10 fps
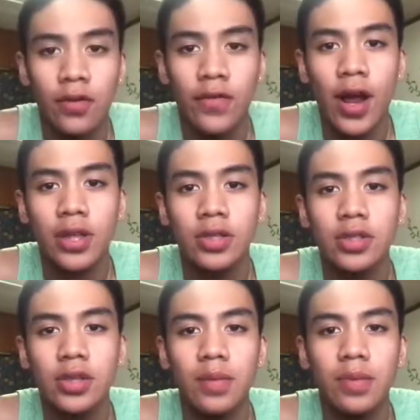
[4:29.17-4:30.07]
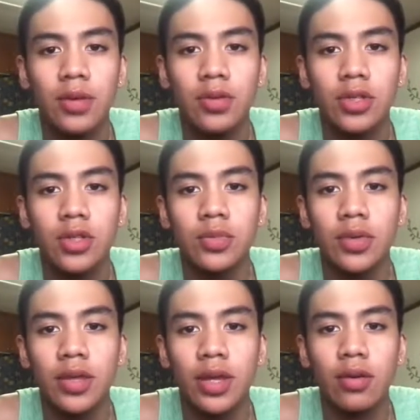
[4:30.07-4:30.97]
Fractals can be used to
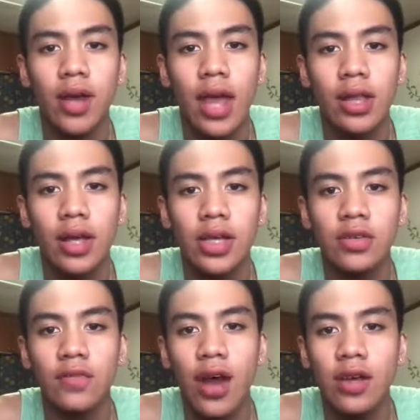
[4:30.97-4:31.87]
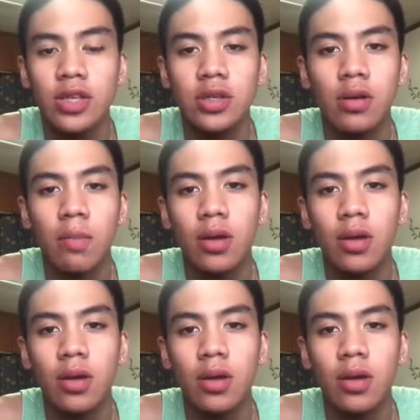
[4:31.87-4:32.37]
predict or analyze various